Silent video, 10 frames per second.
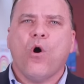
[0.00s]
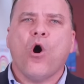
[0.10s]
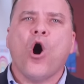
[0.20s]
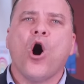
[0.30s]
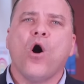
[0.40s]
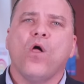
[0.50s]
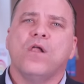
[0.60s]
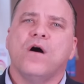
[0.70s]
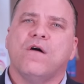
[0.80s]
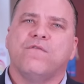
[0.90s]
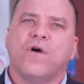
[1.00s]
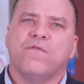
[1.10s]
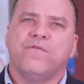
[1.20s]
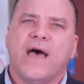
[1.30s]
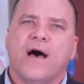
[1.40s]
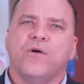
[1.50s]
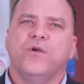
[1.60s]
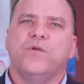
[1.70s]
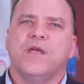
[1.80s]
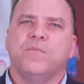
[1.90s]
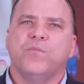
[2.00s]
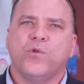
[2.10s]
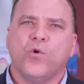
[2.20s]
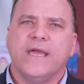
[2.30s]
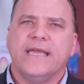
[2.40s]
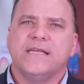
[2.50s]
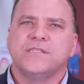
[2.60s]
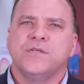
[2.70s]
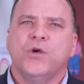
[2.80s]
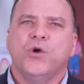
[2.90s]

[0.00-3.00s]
all of our valued employees